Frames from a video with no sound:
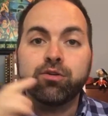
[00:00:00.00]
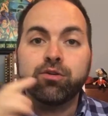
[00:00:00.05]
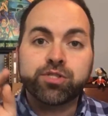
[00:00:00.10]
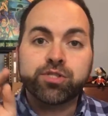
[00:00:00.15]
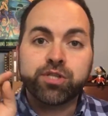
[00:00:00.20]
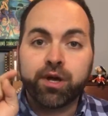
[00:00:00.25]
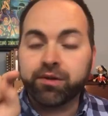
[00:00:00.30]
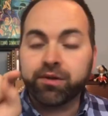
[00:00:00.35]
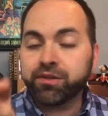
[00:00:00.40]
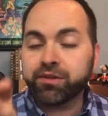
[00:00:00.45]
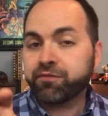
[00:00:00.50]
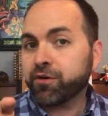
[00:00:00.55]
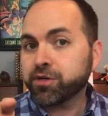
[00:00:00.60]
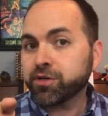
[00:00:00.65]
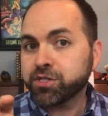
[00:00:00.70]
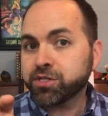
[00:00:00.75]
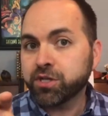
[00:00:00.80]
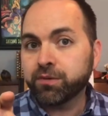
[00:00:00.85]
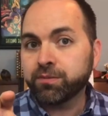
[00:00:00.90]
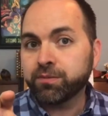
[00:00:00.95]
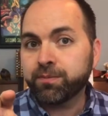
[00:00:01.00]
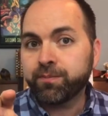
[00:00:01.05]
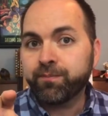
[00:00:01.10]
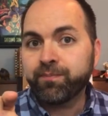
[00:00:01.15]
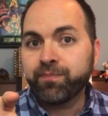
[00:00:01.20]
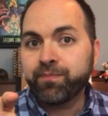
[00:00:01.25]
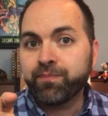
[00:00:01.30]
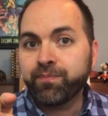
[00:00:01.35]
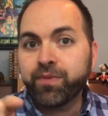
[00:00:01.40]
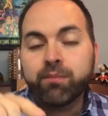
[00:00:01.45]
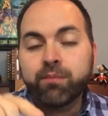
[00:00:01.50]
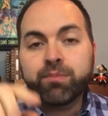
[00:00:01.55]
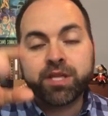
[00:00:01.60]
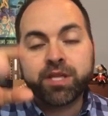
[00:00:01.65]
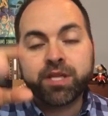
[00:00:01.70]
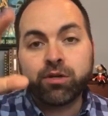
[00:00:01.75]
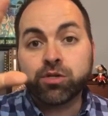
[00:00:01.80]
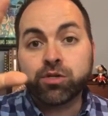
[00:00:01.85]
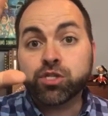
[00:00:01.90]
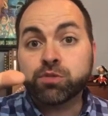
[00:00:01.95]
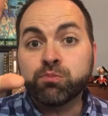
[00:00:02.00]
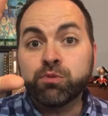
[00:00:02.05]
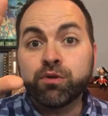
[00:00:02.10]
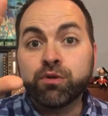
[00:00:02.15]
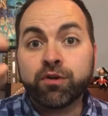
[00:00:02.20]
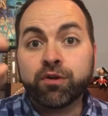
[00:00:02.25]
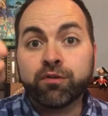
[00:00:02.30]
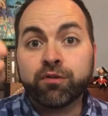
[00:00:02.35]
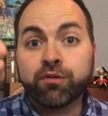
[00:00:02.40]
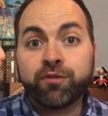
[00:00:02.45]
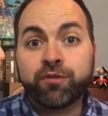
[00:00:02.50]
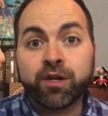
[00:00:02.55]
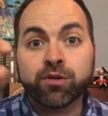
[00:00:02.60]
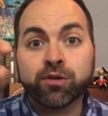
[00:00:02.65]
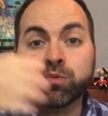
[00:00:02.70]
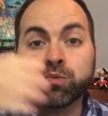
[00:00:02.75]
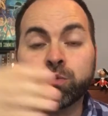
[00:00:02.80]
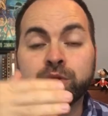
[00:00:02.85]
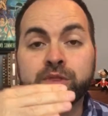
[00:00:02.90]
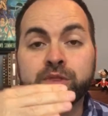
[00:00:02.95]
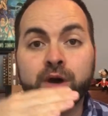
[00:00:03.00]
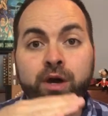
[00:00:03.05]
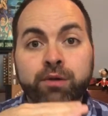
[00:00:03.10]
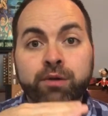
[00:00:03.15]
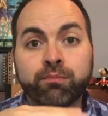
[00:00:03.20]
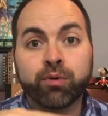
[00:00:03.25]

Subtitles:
You tongue the first note, but then you just move your fingers with